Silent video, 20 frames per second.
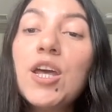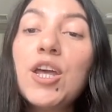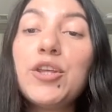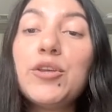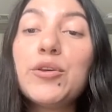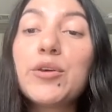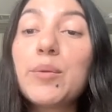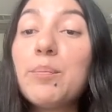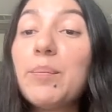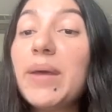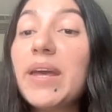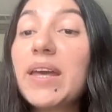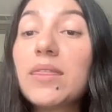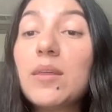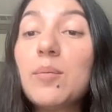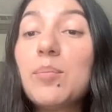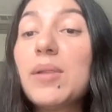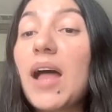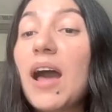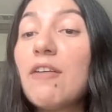you can pick
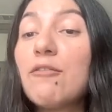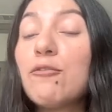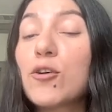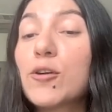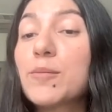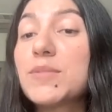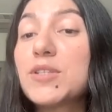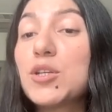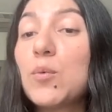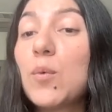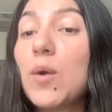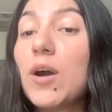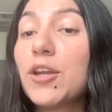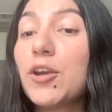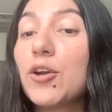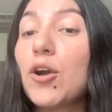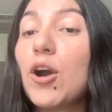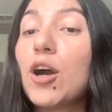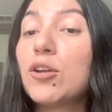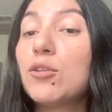the platforms you want
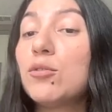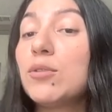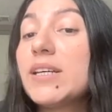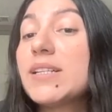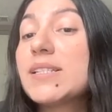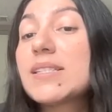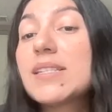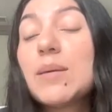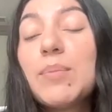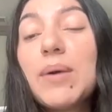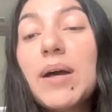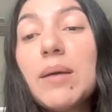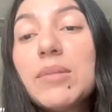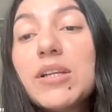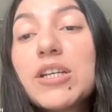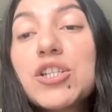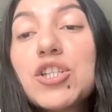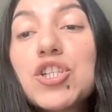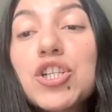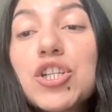your auto list to
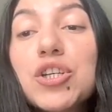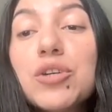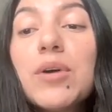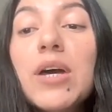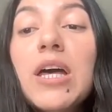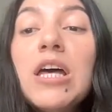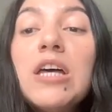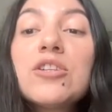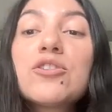publish to.